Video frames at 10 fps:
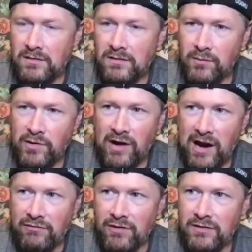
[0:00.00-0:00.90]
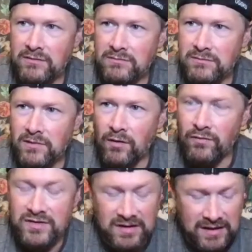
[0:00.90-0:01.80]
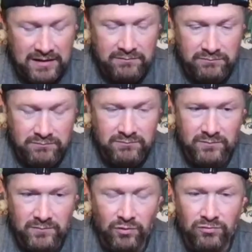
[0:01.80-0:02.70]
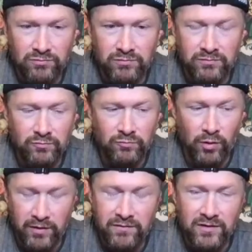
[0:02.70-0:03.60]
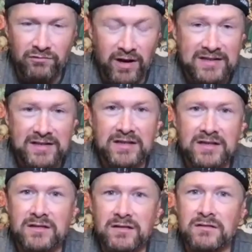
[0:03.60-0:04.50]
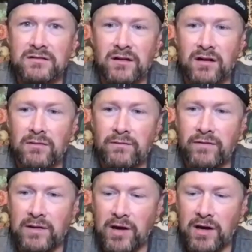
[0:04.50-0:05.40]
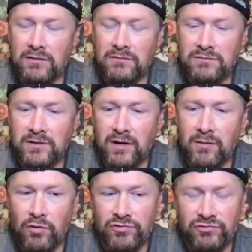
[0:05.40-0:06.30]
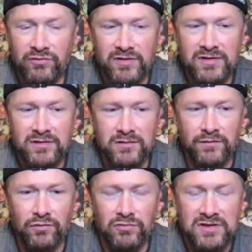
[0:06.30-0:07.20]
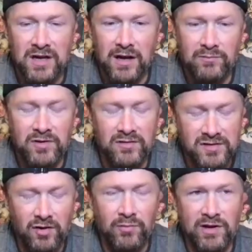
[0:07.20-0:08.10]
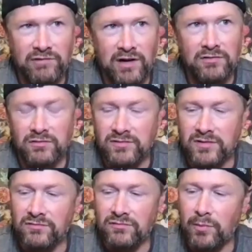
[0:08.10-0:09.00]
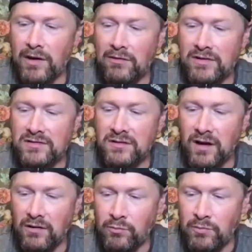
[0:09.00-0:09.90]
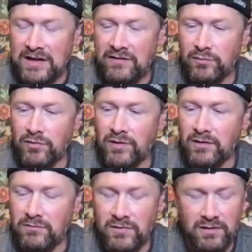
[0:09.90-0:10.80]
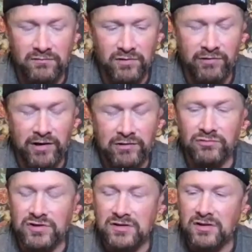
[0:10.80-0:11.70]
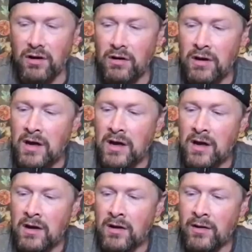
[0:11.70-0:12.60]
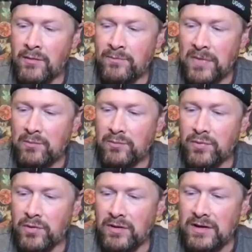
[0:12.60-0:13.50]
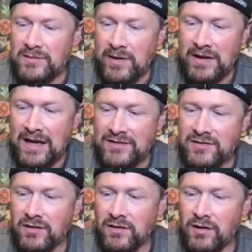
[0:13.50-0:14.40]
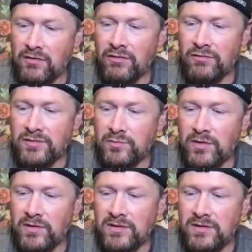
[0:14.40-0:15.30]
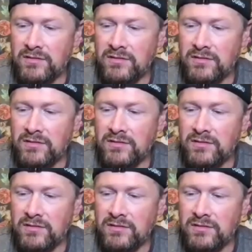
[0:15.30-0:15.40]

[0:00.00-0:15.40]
Camille Herron, obviously, one of the greatest female ultra runners of all time, got so many records under her belt. It's like unbelievable the record she's got. But it's been alleged that her and her husband